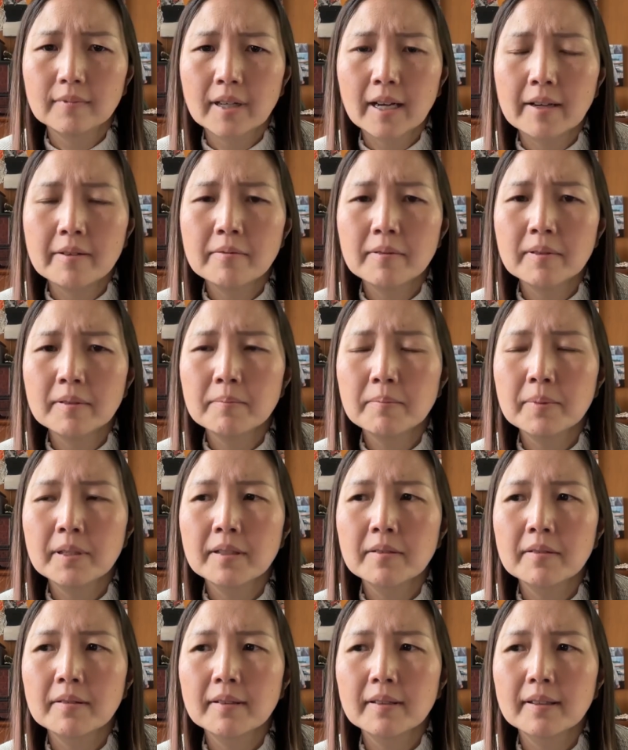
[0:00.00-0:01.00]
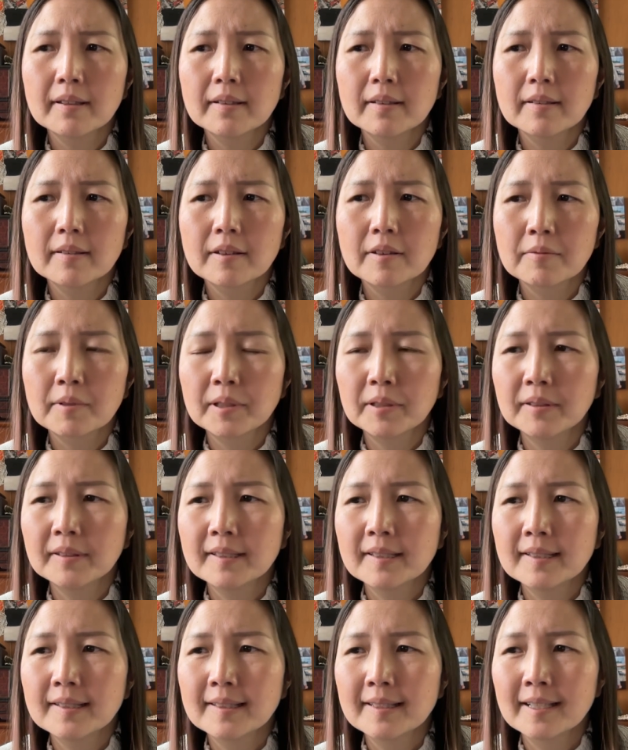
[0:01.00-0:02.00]
I would be thrilled
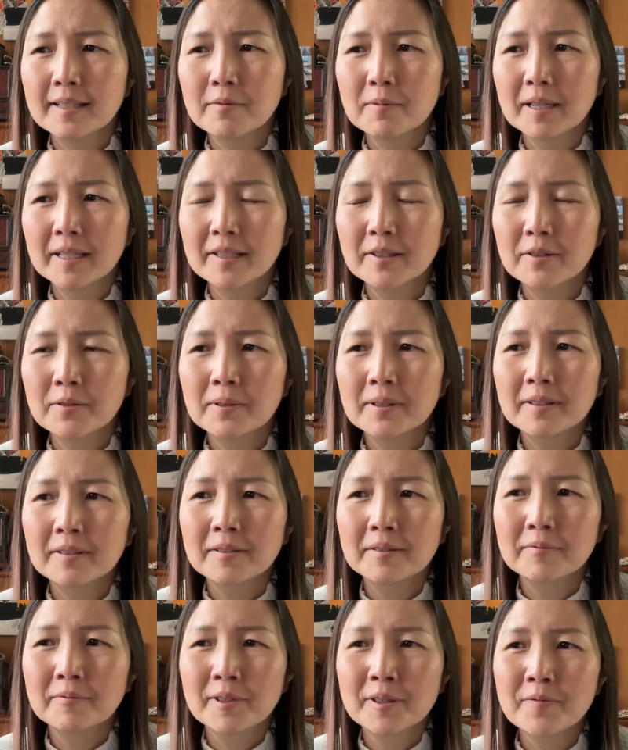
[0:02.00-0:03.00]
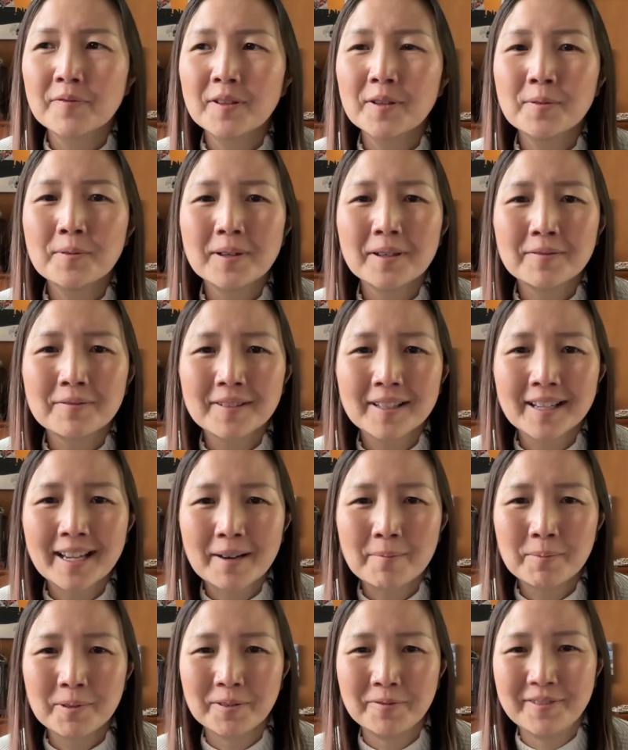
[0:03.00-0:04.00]
to see what your review of the
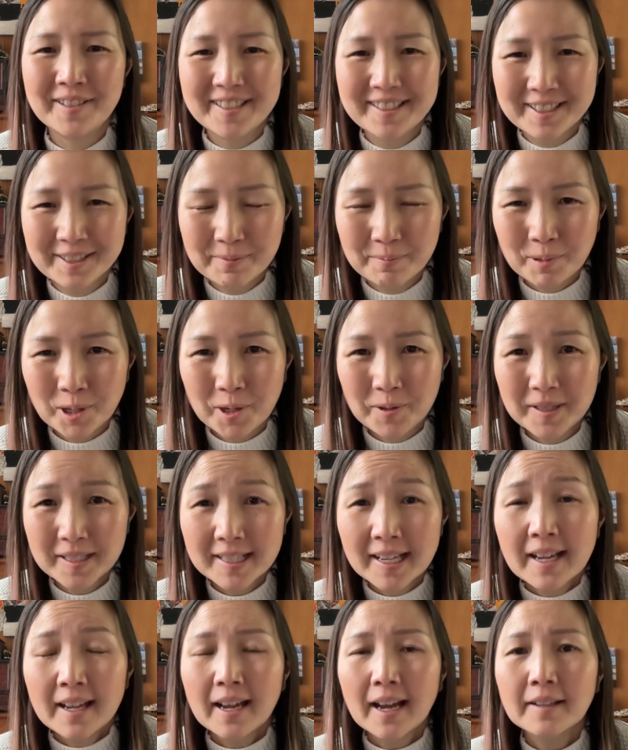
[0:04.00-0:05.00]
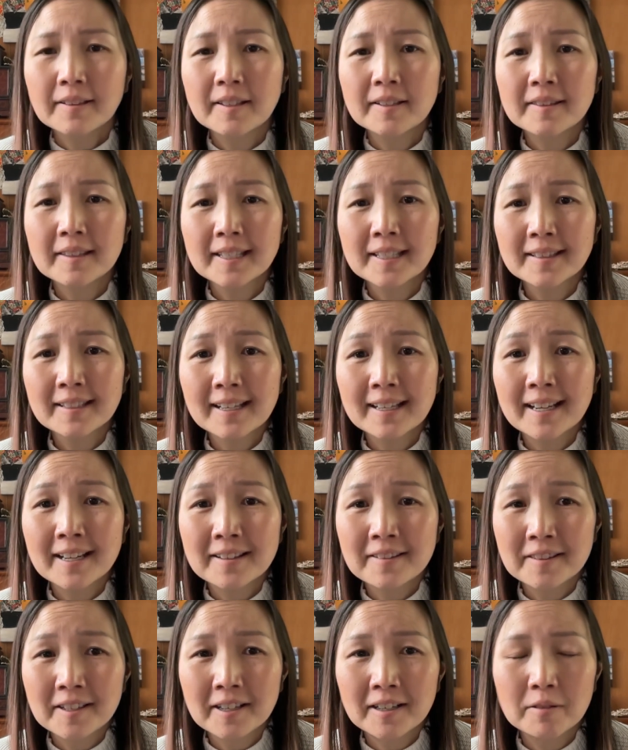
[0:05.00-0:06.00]
Apple Vision Pro is. The thing that
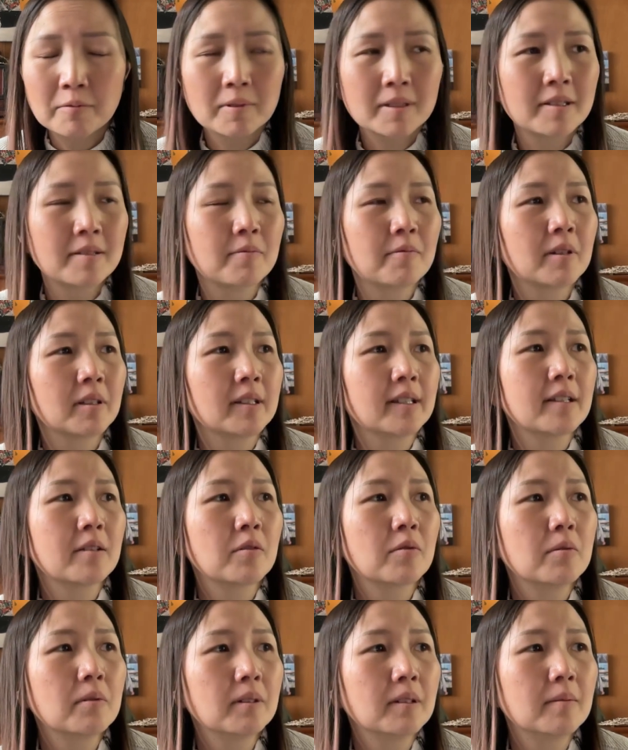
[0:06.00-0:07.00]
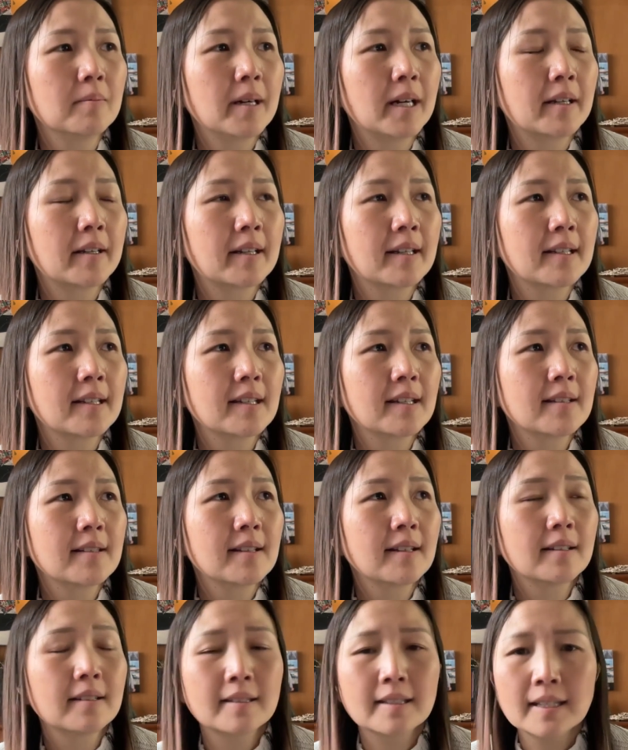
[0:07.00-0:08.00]
I thought was really cool about it is
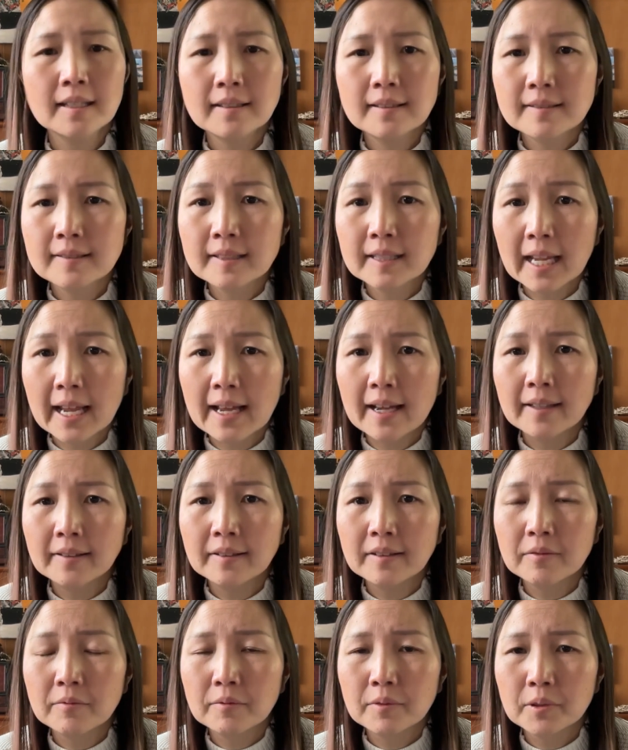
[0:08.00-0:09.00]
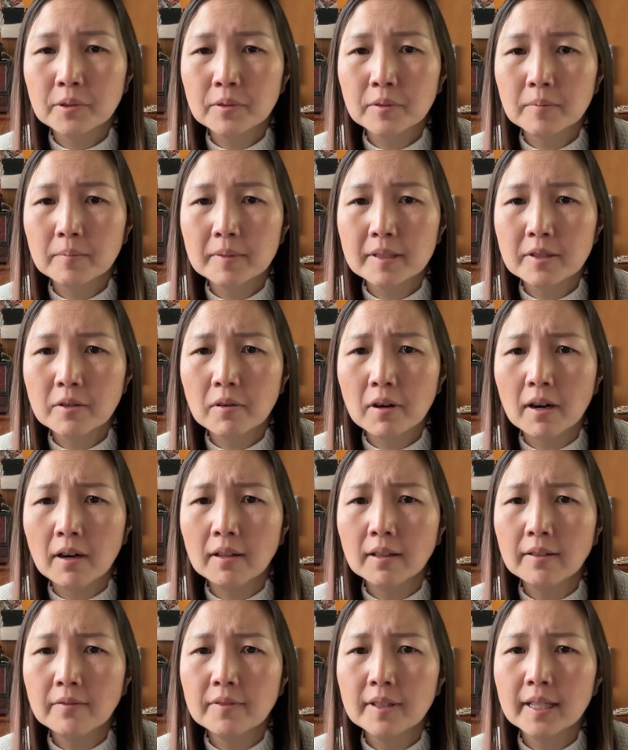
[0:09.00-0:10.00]
it did scan the room. So
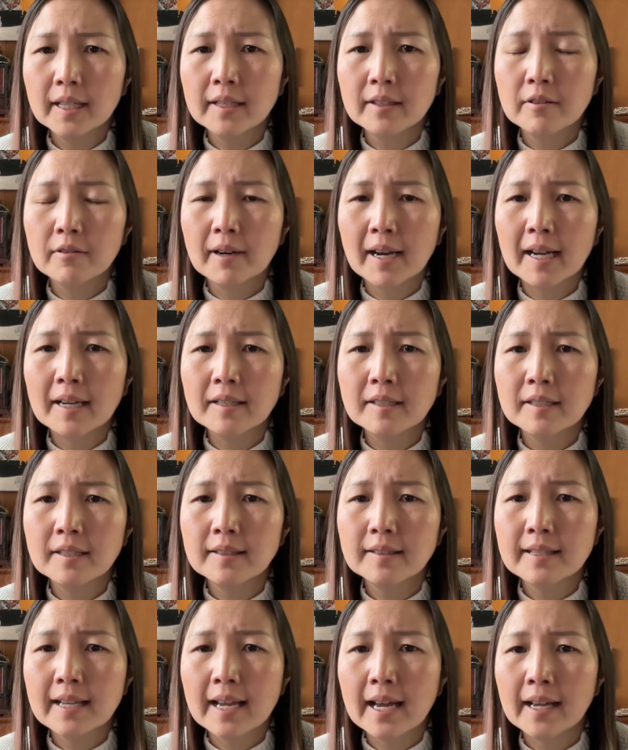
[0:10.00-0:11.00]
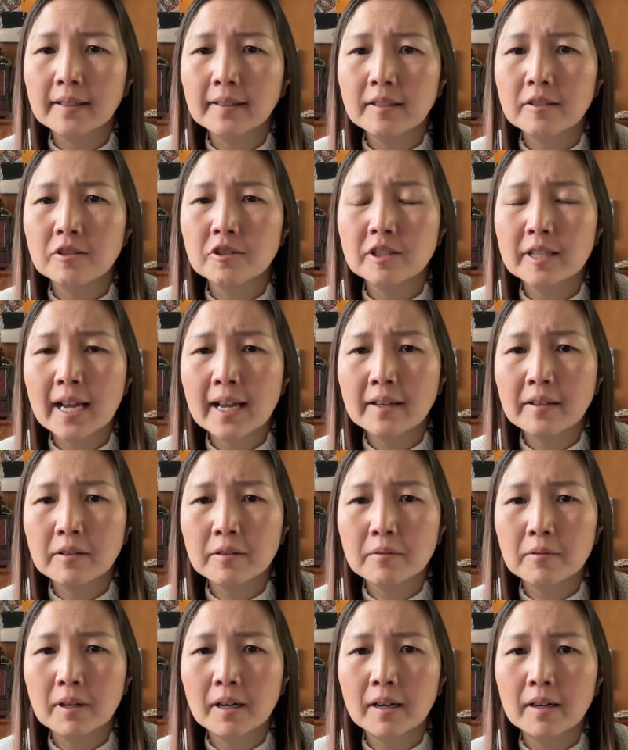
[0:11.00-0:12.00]
all of the interactions had the
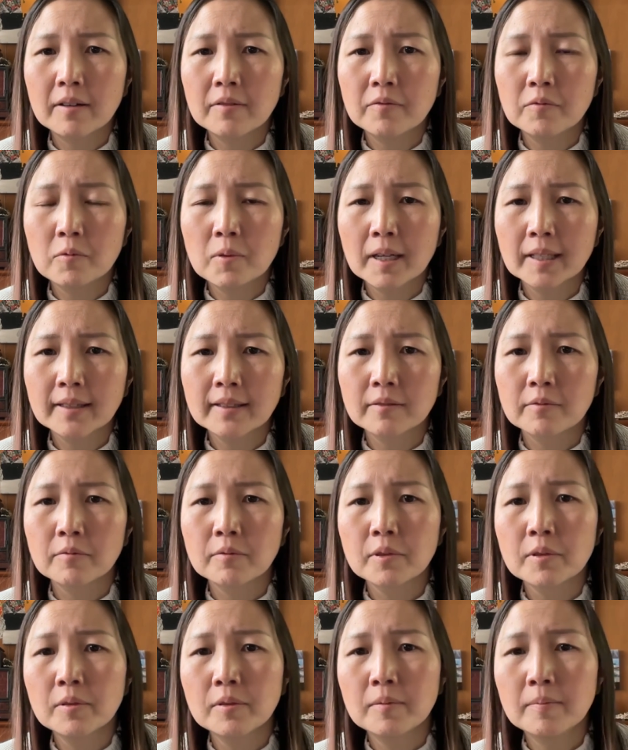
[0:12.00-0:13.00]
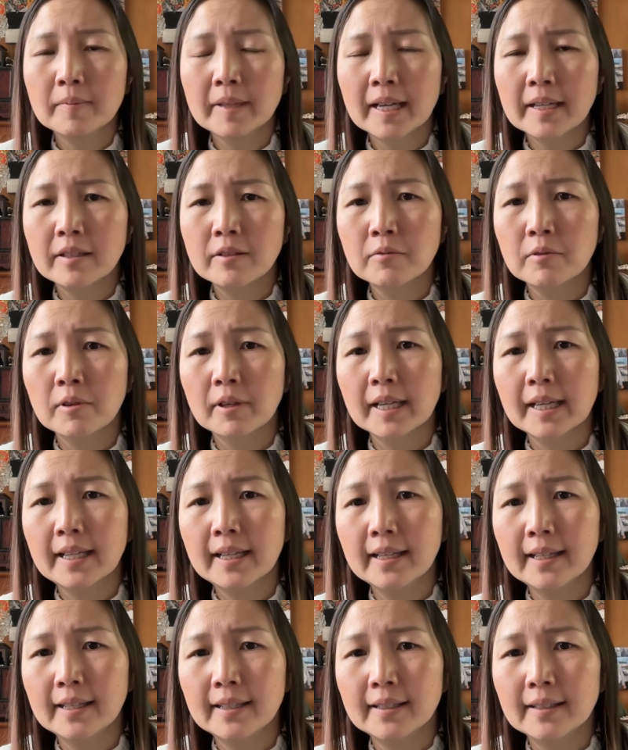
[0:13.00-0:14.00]
shadow of what the room that you were
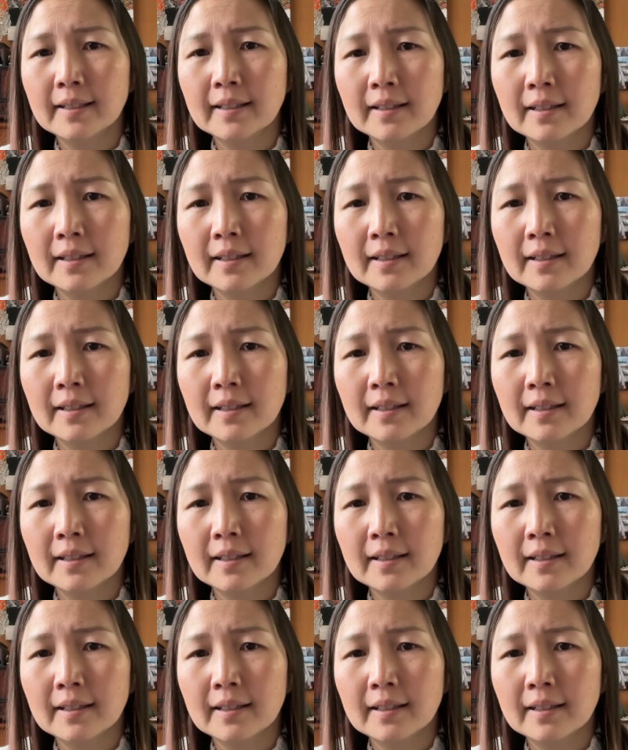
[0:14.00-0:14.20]
in,